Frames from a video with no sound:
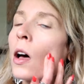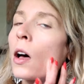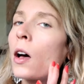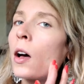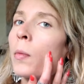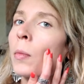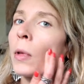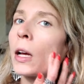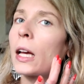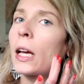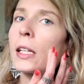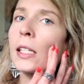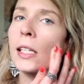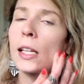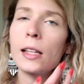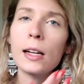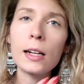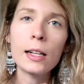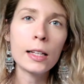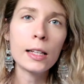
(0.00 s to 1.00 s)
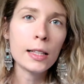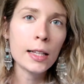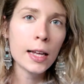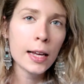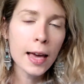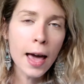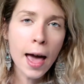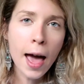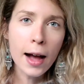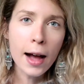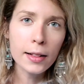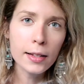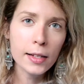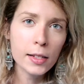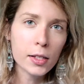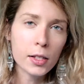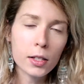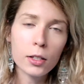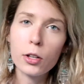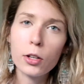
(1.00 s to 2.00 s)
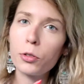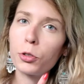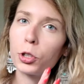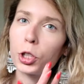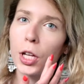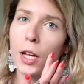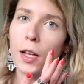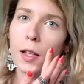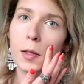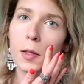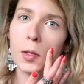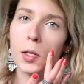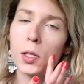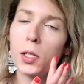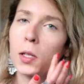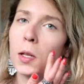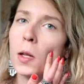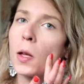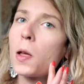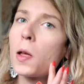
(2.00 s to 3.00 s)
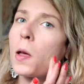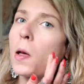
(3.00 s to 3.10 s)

Like I said, the Clinique Acne Solutions